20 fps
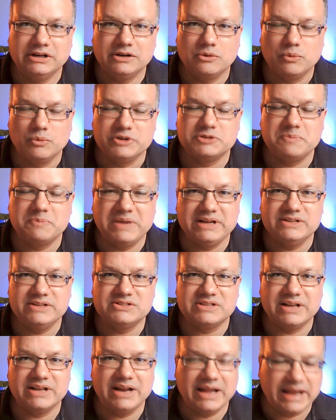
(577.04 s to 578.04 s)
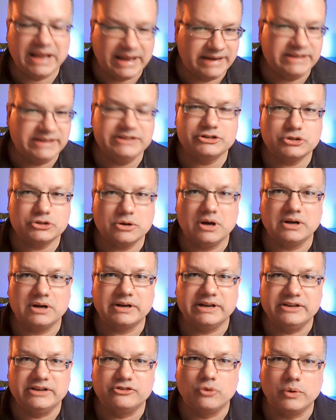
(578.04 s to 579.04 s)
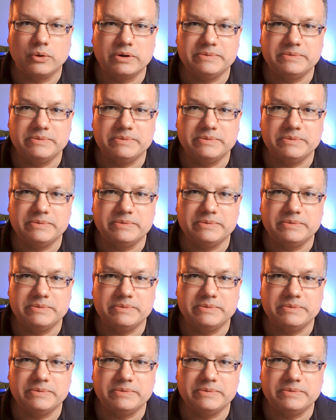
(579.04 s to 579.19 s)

which means that any truck is going